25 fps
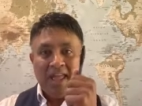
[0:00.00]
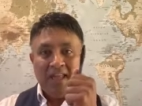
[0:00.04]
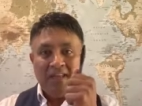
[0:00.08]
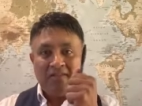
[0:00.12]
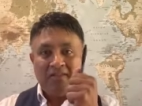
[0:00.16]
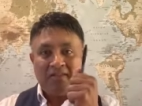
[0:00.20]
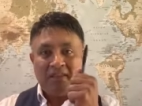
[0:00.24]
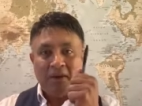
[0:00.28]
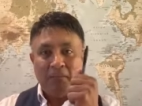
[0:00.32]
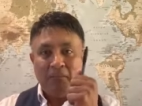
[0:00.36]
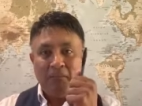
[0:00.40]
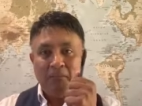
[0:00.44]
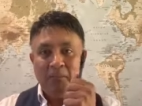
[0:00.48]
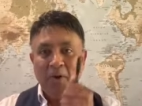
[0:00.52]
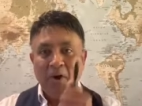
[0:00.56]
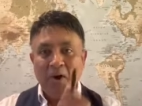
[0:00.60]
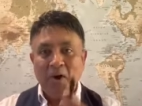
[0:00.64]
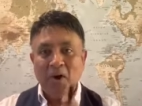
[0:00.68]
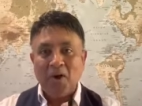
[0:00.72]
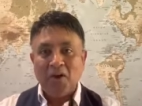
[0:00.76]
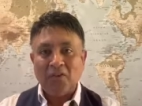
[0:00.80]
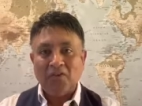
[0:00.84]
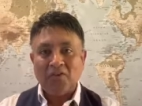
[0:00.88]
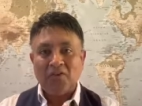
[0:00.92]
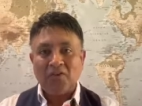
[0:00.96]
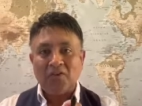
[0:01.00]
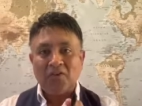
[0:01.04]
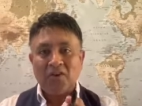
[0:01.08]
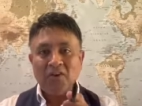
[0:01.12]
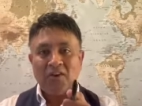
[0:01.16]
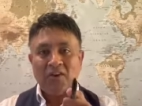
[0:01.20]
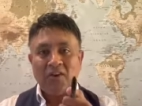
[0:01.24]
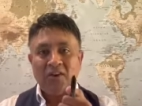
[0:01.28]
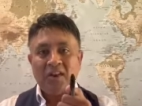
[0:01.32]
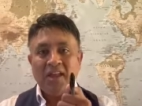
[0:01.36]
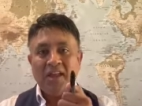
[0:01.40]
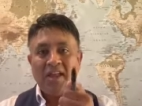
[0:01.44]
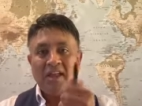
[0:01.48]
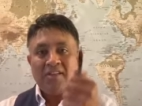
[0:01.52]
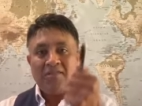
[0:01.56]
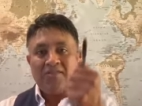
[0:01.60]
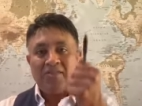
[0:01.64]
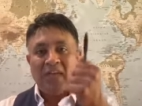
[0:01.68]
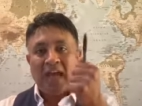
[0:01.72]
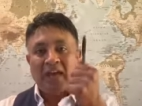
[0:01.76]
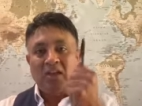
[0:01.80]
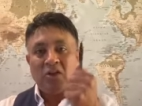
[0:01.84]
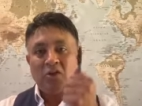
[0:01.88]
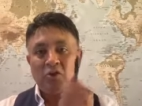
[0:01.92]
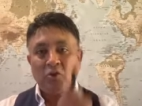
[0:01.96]
is the person
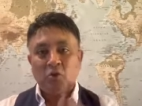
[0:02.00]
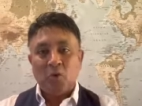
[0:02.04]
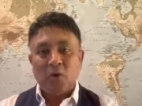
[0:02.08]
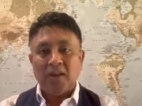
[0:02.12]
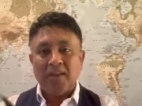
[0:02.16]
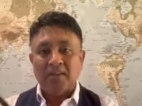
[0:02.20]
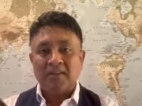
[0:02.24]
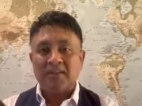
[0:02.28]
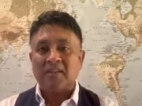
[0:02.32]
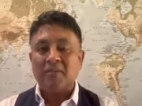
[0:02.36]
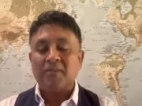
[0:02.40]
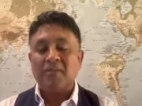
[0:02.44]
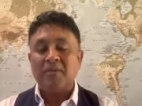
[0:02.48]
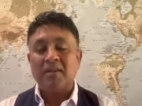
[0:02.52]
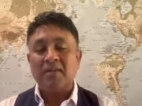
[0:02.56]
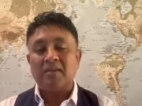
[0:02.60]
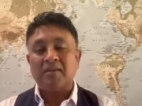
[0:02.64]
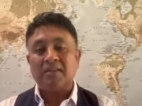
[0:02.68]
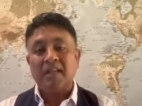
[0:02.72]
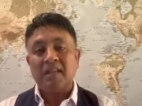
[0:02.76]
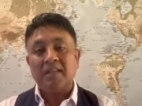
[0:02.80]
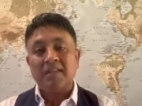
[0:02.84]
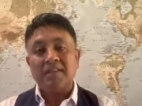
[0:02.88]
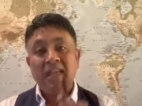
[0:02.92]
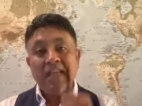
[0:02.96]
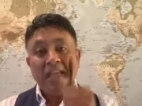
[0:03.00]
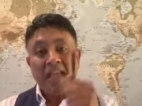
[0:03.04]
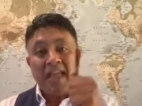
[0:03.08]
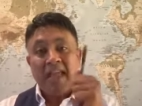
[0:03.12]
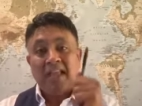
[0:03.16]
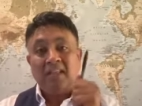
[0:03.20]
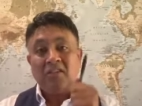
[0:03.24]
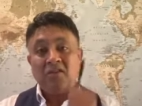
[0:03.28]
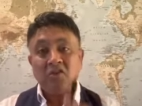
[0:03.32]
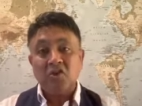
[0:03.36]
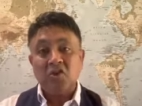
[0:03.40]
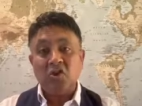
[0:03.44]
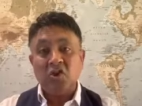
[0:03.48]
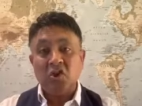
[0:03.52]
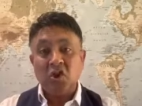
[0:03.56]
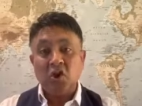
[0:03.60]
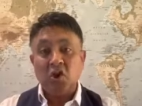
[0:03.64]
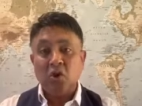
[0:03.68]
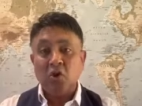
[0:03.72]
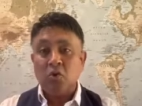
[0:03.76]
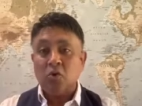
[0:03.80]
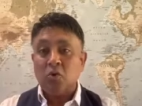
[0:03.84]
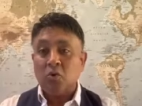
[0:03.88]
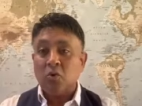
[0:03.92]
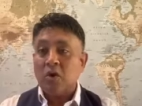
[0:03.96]
that joins the business. It's
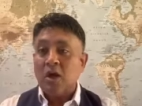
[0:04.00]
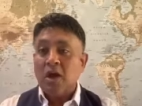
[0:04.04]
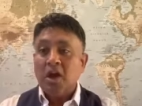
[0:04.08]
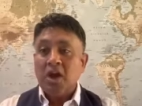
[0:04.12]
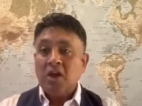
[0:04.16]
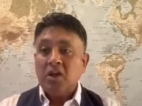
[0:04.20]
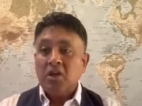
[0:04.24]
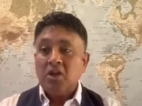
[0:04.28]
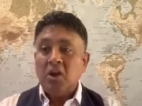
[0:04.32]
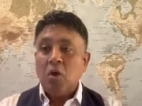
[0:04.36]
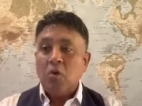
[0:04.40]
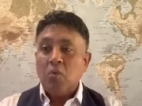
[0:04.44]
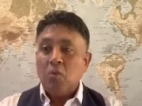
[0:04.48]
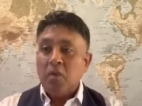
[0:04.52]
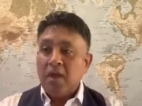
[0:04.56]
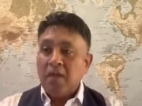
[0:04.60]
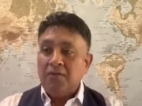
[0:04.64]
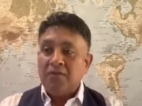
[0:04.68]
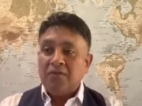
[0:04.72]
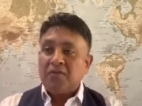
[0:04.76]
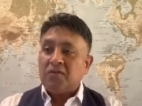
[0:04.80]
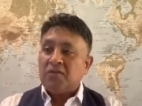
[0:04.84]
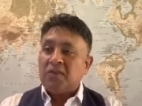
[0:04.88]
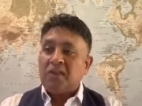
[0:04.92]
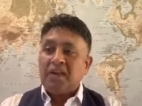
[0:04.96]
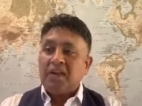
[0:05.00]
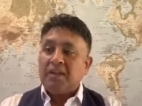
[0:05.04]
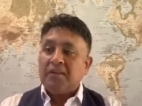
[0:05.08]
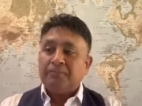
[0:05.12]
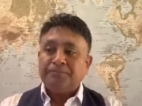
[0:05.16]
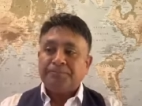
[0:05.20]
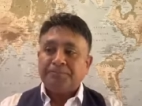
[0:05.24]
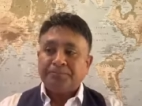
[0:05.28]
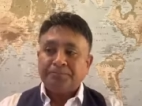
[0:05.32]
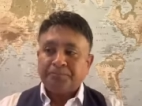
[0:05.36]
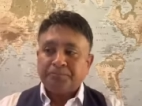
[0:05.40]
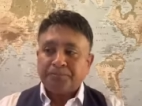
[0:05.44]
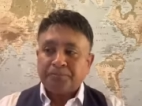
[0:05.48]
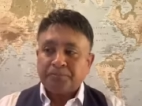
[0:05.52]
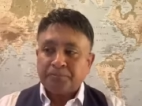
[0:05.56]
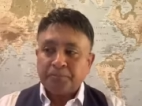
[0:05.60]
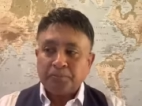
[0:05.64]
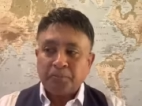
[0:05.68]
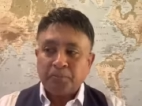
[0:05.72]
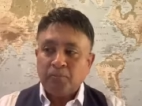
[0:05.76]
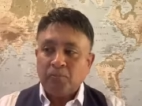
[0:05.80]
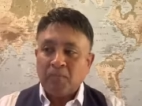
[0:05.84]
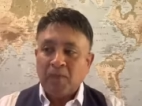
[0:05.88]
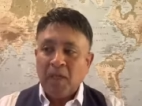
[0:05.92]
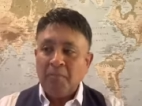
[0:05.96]
you. You know, we've seen
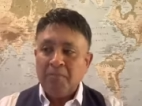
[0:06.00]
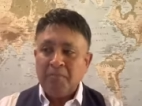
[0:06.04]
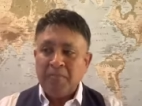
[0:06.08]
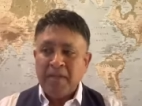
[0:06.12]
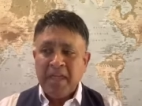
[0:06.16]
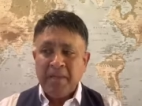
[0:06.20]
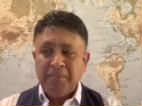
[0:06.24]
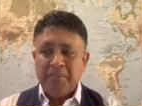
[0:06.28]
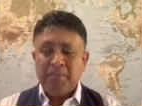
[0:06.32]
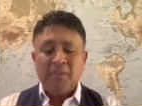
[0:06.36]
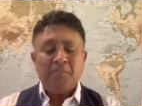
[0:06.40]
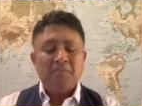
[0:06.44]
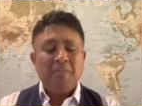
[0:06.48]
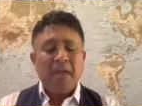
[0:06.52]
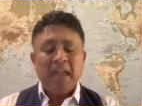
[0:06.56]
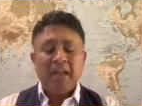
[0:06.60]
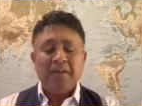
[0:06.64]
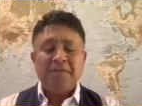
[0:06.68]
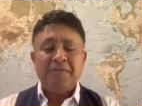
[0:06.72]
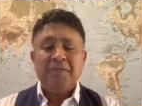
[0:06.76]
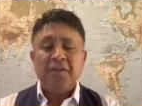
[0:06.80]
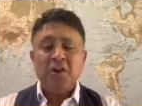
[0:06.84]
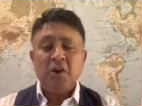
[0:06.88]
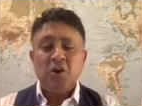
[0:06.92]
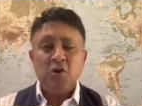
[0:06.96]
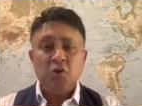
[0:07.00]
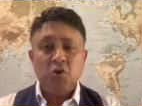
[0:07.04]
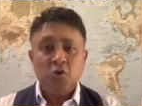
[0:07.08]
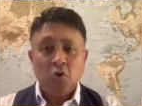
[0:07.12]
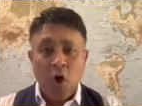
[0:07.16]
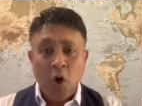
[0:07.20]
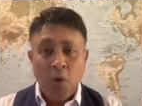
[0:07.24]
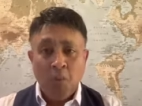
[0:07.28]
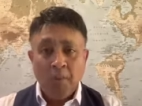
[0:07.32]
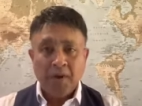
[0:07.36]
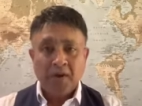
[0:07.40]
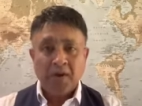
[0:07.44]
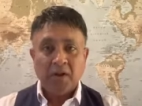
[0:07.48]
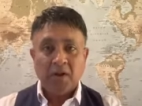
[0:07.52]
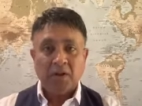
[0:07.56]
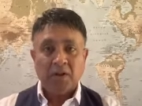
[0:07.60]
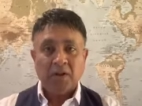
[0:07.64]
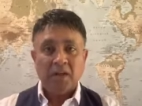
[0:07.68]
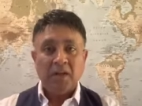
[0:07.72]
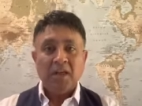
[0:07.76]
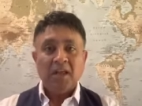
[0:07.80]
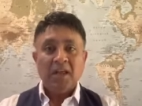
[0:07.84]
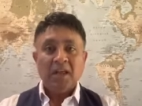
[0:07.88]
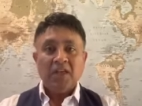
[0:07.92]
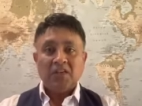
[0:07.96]
people make
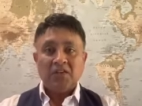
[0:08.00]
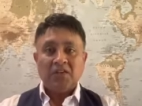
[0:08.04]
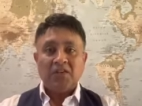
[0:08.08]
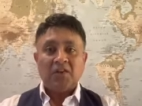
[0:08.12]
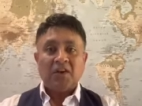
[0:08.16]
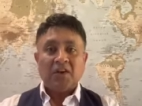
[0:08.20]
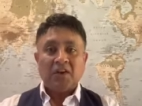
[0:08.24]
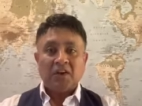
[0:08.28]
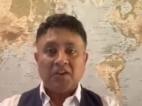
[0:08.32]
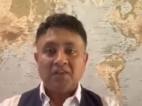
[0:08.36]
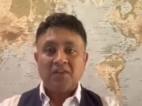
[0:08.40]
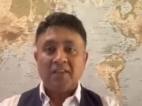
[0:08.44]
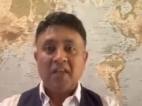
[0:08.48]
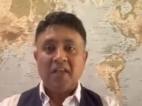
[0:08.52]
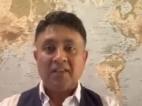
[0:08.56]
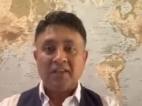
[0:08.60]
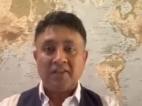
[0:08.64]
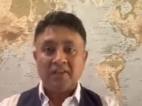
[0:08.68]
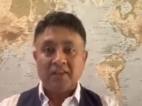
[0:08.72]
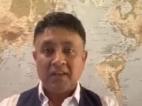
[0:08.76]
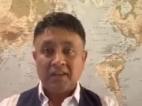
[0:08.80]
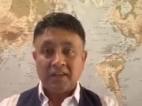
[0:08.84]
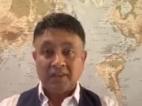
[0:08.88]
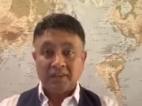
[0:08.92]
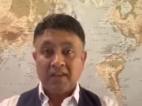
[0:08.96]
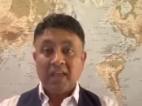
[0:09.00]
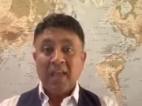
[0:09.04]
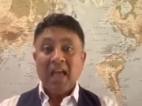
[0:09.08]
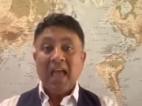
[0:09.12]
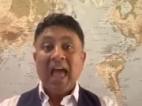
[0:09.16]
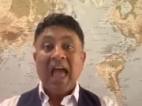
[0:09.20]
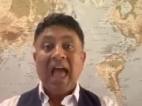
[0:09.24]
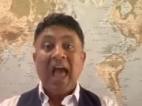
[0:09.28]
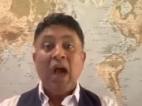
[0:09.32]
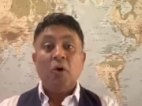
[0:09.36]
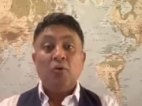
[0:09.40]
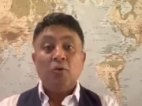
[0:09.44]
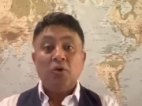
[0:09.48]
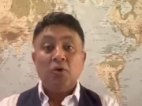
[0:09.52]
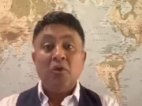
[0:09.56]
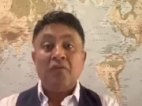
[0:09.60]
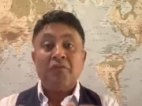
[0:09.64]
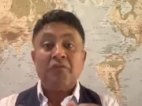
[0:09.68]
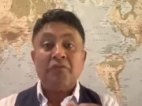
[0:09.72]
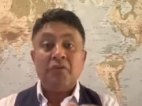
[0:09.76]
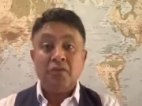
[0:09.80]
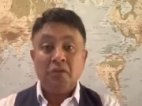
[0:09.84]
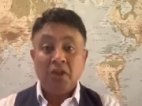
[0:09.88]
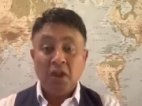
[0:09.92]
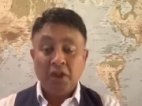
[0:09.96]
phenomenal successes out
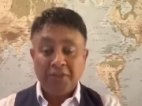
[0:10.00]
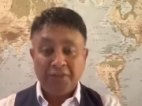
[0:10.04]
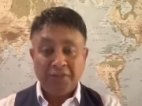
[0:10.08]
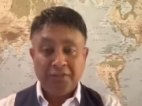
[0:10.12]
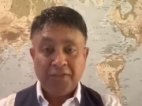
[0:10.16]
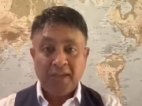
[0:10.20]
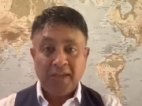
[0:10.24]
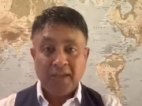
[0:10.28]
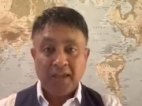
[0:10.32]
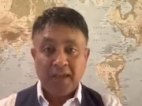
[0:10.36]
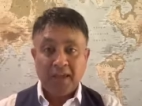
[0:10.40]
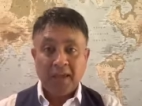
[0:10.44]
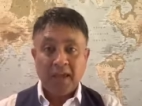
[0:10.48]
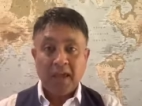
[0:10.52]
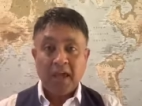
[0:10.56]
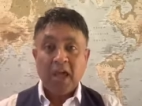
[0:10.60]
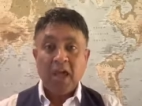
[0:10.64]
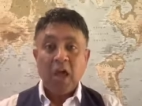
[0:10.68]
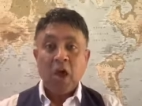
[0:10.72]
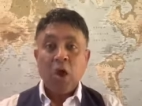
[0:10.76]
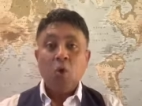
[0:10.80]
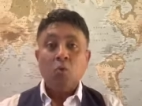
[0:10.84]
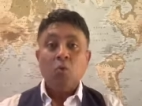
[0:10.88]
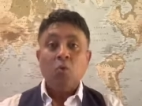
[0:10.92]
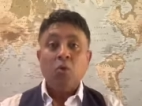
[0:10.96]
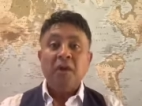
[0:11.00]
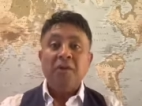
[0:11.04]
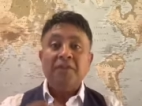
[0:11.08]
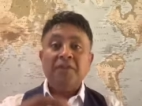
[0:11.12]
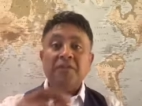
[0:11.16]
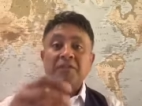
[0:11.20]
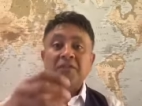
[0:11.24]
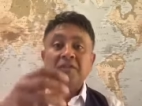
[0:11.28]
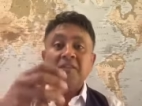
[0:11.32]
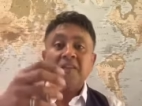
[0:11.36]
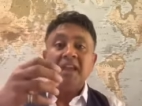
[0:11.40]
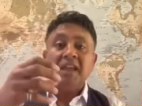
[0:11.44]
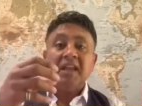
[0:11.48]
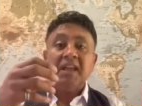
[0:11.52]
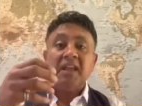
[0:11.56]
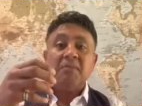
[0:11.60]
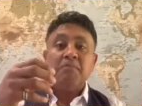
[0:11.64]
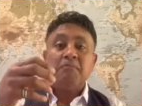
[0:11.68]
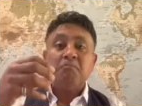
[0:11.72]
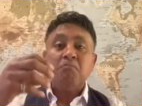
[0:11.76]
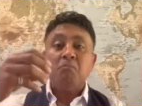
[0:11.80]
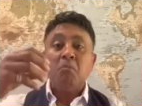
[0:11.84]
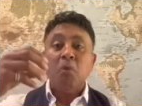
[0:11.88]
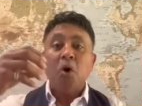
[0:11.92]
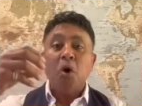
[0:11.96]
of nothing. We've seen
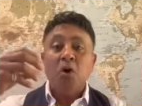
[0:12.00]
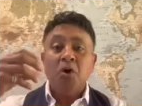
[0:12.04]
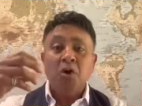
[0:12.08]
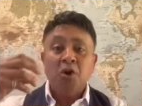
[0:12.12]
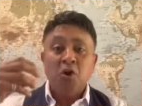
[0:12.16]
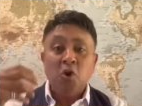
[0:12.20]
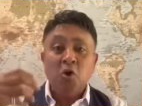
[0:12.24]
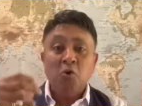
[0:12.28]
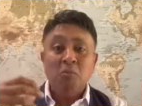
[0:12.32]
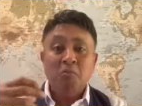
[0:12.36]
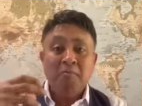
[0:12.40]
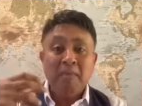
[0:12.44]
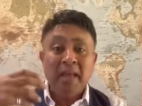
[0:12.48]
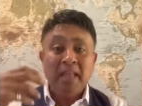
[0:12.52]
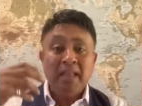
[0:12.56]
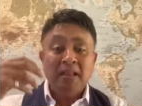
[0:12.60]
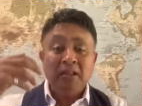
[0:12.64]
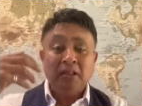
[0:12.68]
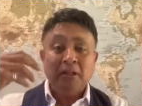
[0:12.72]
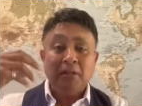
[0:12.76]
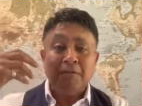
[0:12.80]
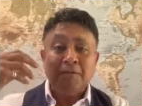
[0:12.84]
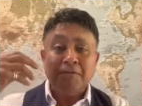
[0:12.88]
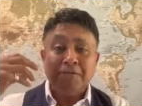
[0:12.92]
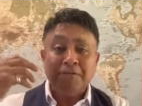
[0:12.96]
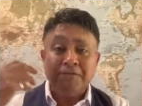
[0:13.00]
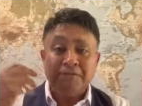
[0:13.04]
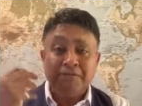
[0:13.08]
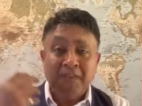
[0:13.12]
monumental